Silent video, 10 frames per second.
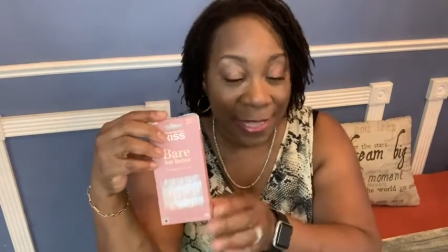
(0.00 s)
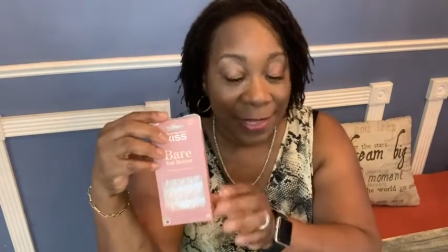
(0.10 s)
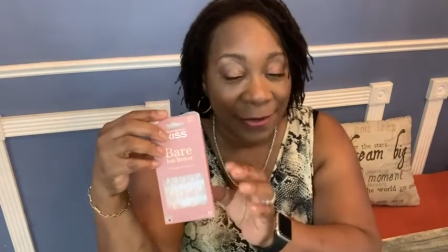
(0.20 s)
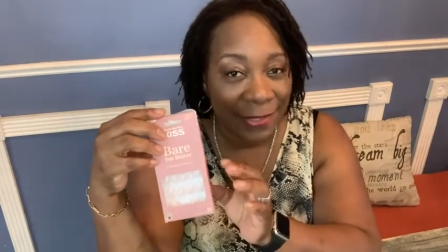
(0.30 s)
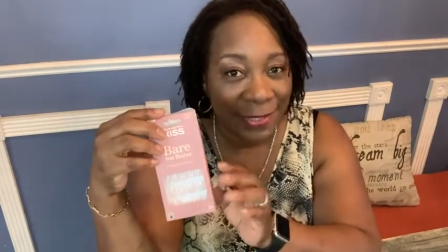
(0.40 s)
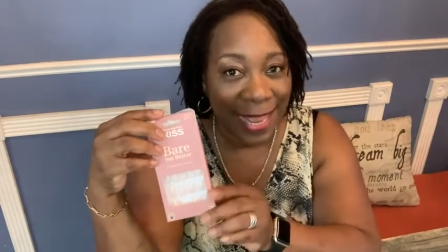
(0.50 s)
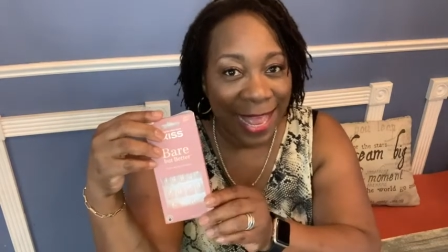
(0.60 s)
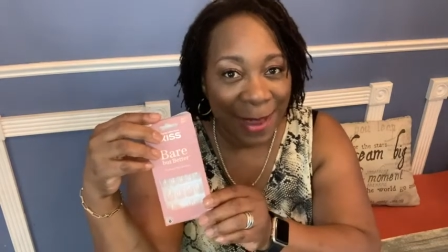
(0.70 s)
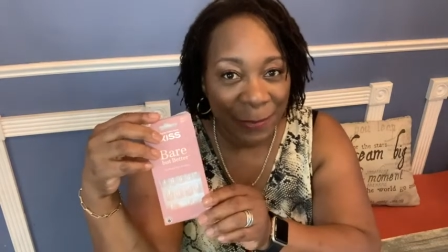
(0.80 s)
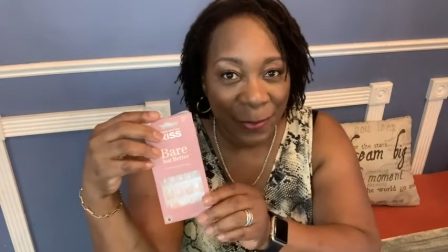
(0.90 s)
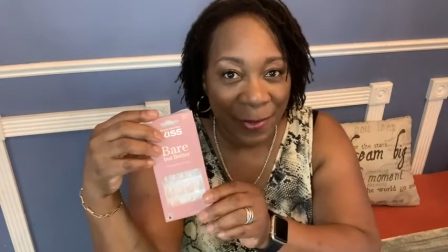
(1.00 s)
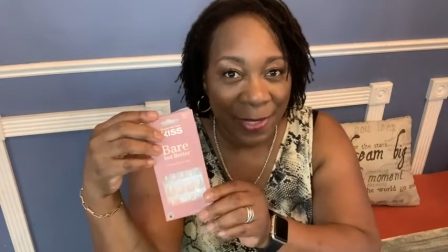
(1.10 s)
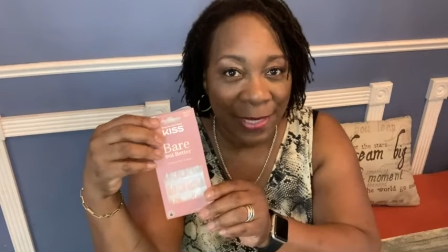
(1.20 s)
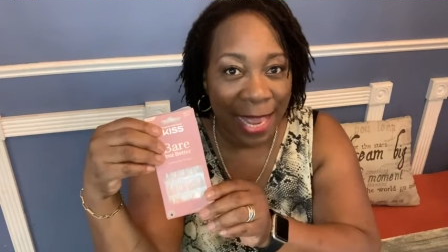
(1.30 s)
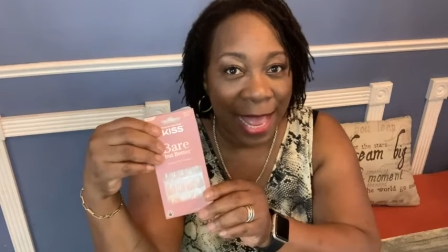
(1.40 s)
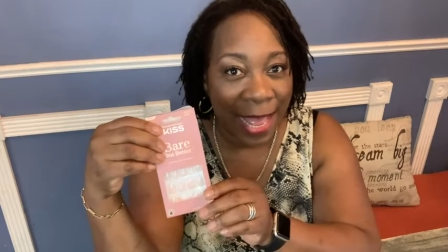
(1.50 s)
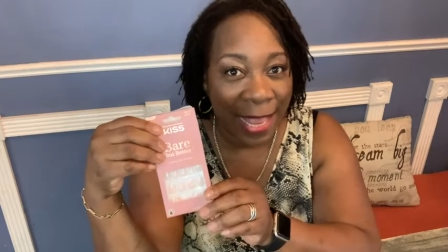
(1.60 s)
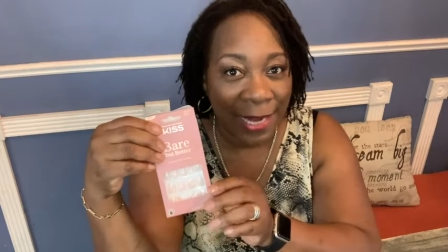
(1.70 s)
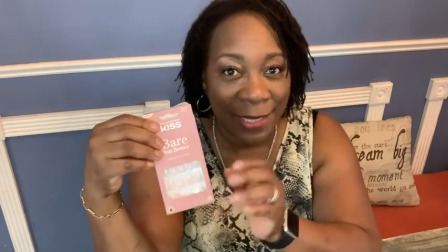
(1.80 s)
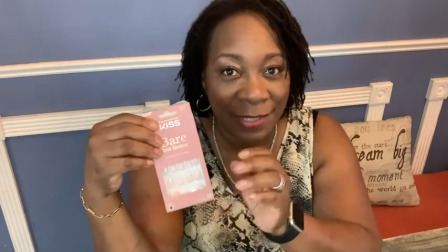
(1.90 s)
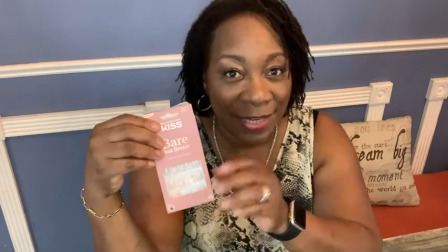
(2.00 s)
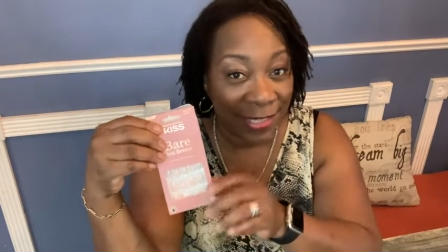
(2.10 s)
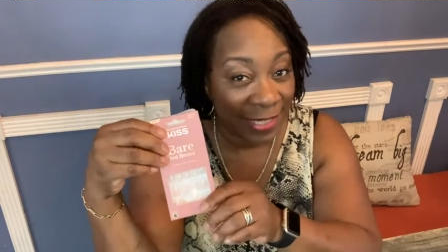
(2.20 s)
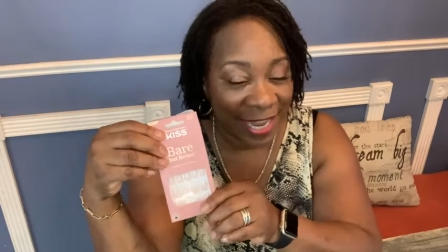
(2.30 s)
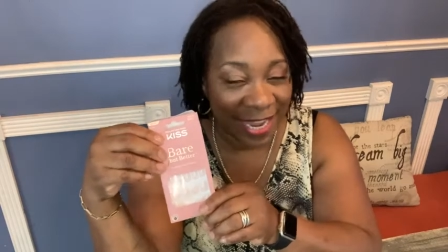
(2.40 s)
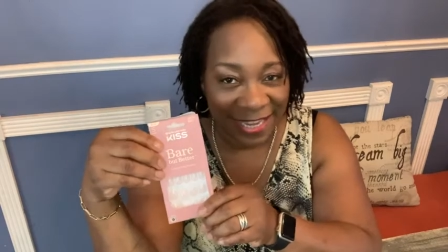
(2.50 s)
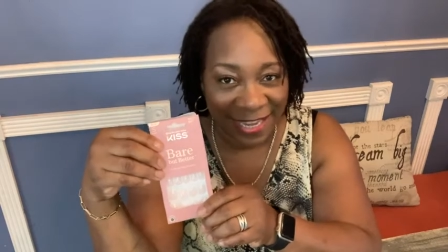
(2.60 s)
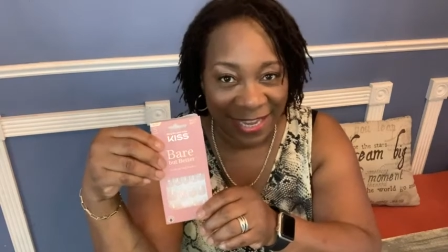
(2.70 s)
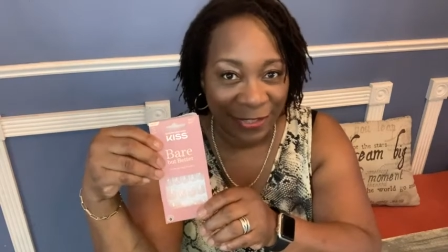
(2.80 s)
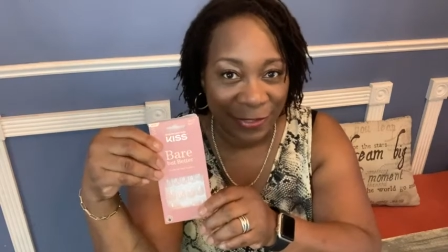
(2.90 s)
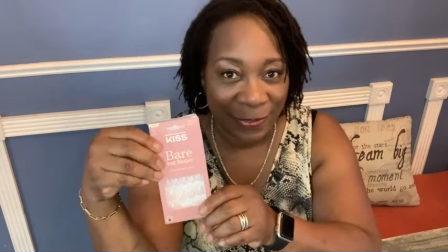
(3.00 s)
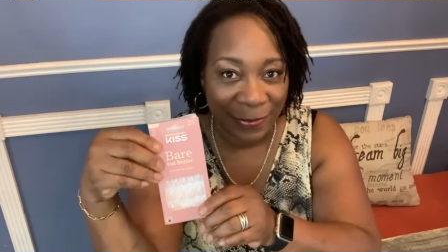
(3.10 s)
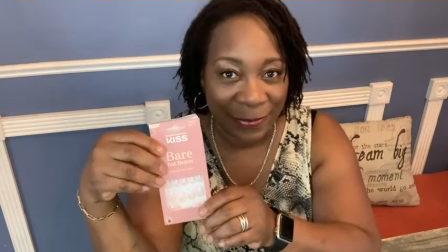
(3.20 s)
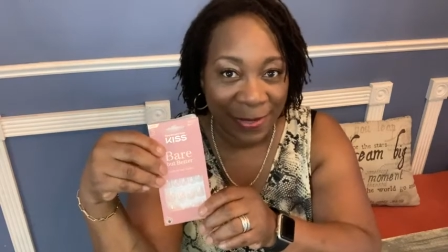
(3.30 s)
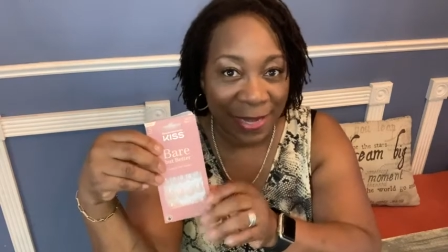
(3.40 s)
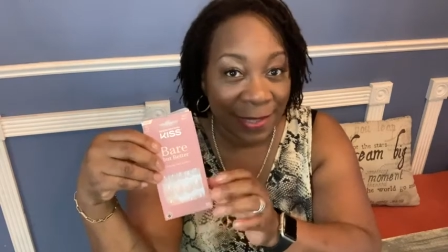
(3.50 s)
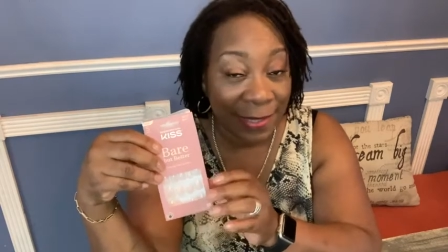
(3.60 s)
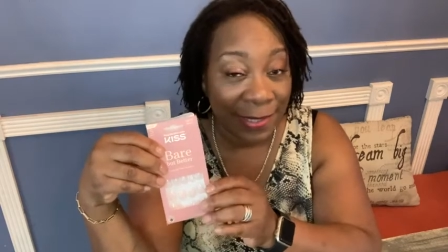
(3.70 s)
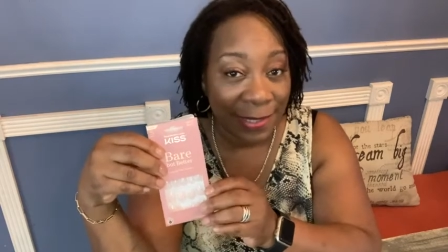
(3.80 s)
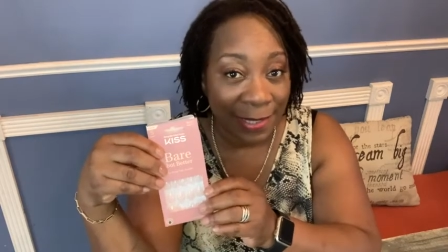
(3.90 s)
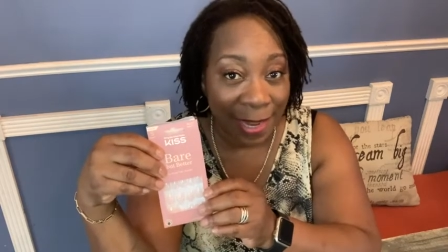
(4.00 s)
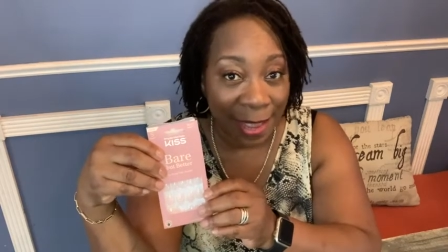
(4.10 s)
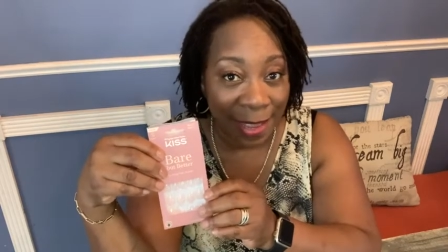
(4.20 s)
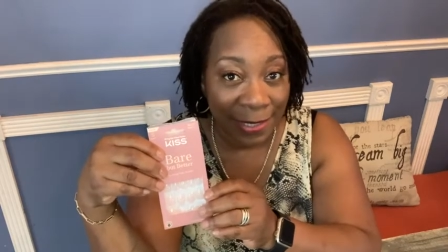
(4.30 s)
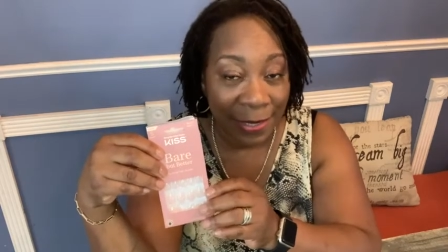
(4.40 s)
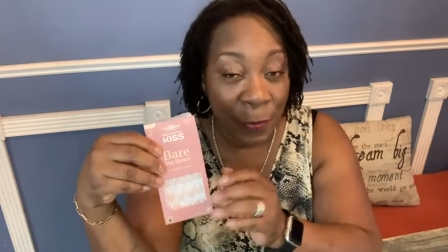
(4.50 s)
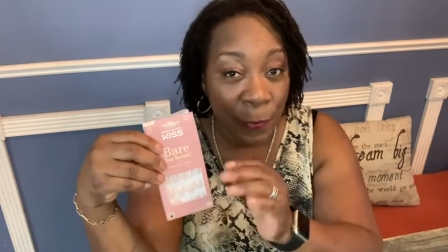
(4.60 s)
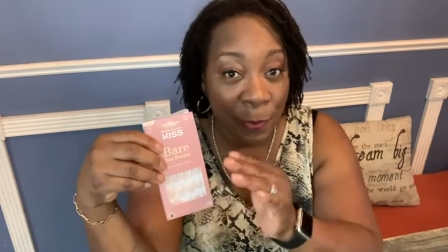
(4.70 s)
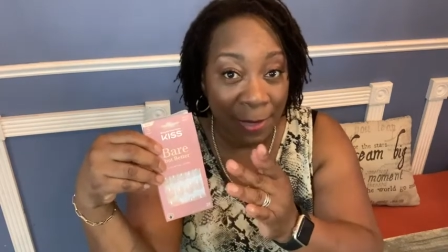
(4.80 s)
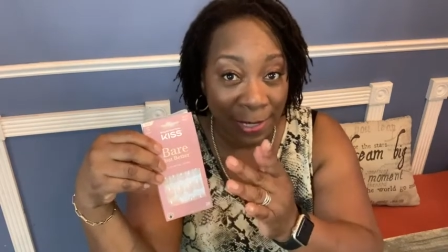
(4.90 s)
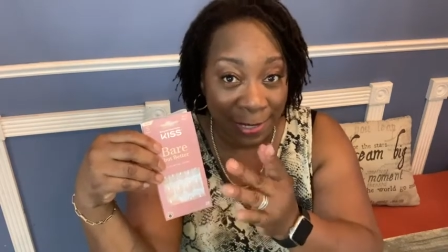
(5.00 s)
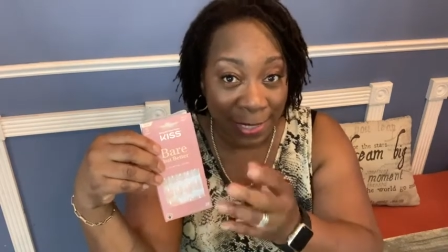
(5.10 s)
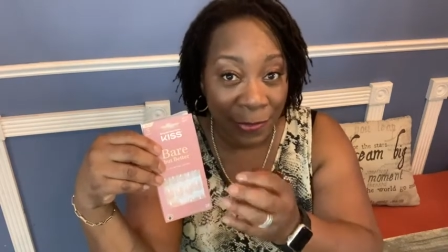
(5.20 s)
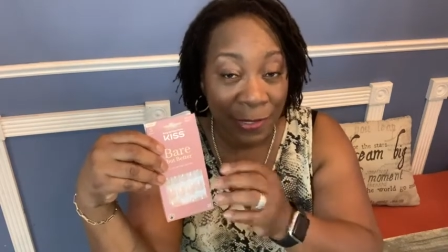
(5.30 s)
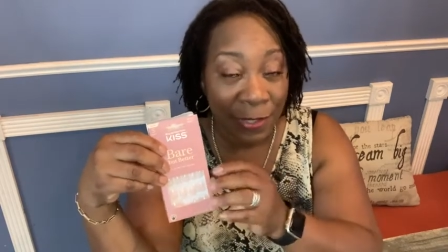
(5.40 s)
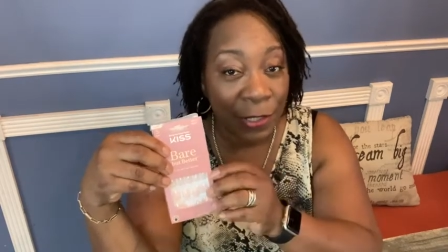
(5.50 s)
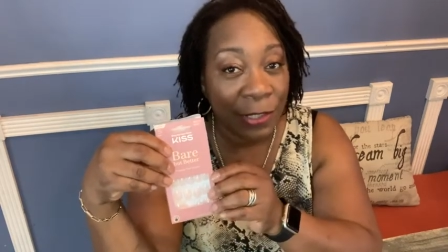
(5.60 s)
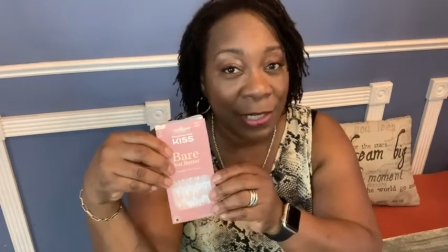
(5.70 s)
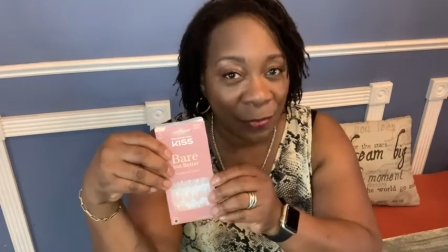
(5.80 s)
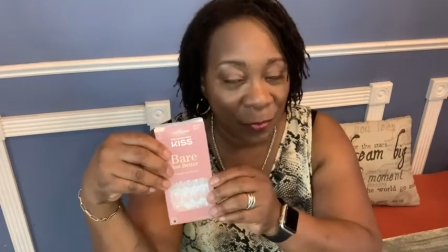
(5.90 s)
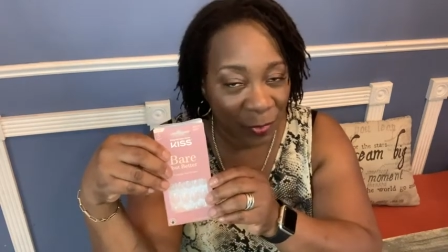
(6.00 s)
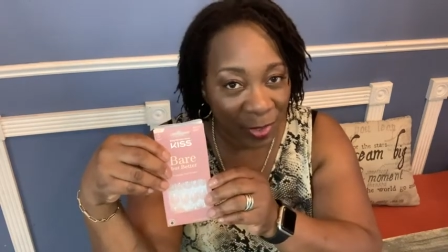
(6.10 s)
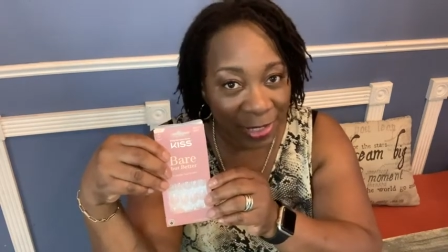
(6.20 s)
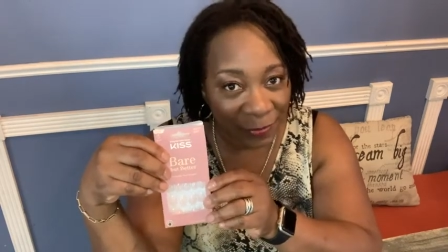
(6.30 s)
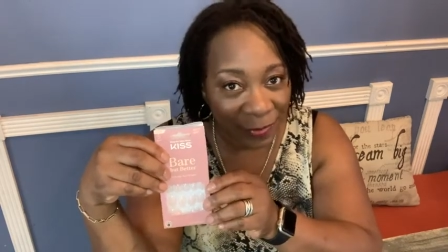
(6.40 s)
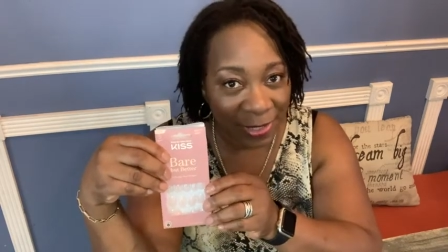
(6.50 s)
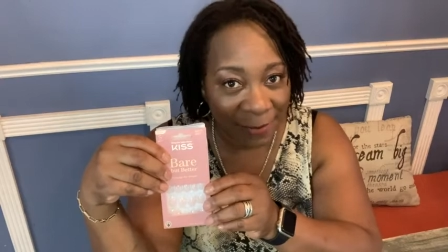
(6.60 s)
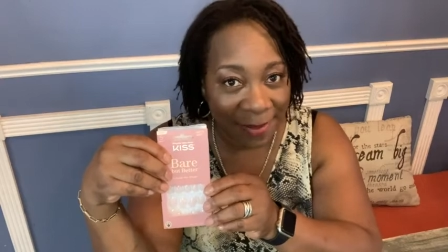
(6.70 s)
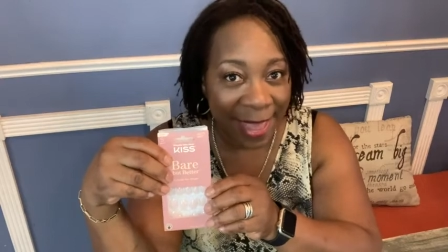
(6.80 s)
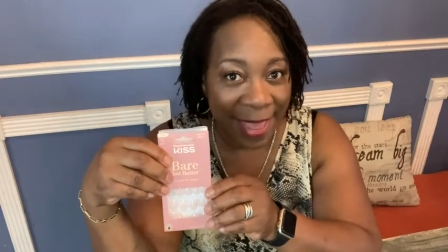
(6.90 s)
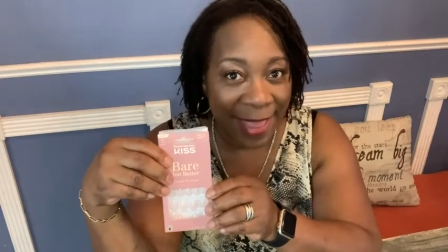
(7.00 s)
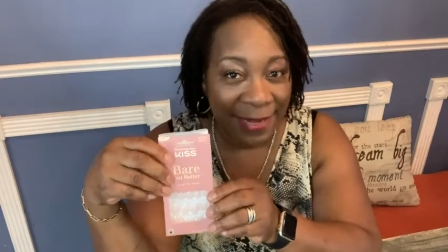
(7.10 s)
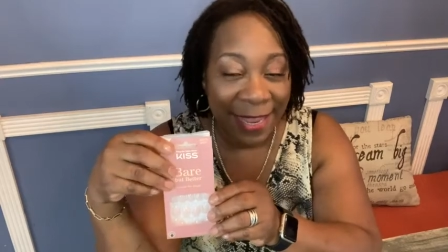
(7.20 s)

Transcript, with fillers: There's times when I just can't get to the salon when my nails are looking really, really bad,